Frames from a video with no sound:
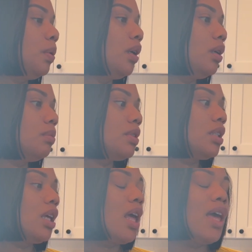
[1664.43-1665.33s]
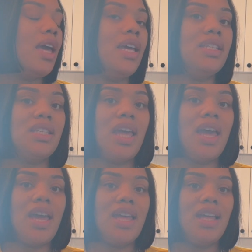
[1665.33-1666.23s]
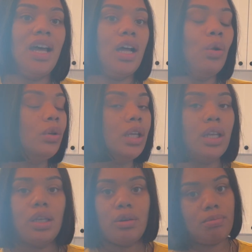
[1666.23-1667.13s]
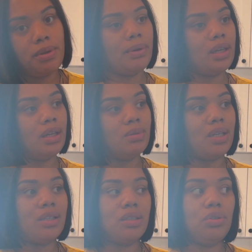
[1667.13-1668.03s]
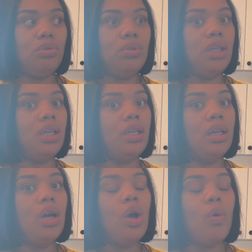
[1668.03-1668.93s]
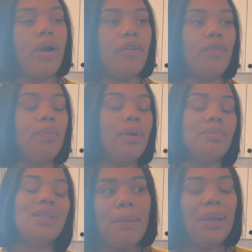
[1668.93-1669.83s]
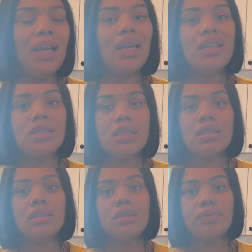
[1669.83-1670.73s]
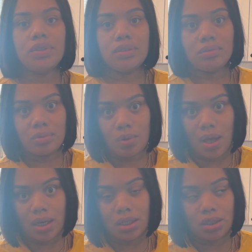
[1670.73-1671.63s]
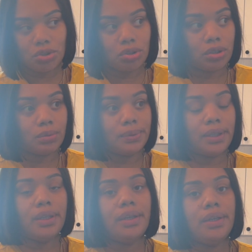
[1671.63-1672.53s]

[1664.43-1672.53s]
pumps is that only a little bit comes out so you need quite a few pumps i mean i guess that's good for quality control but